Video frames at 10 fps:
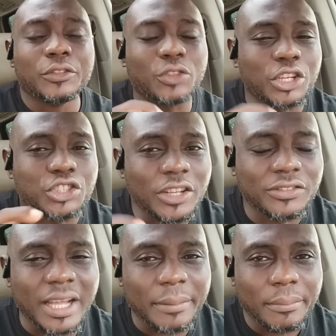Not
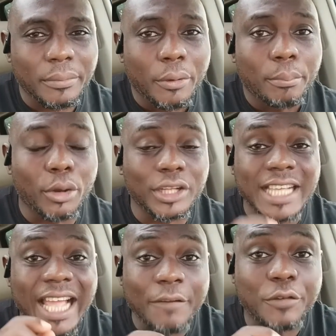just them,
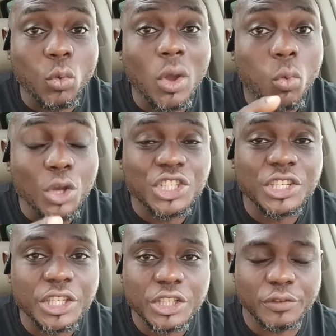but everyone
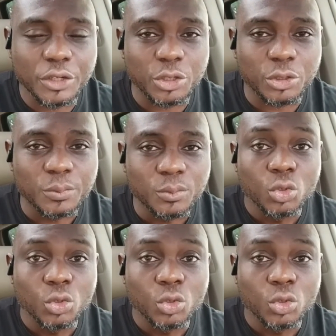watching this video,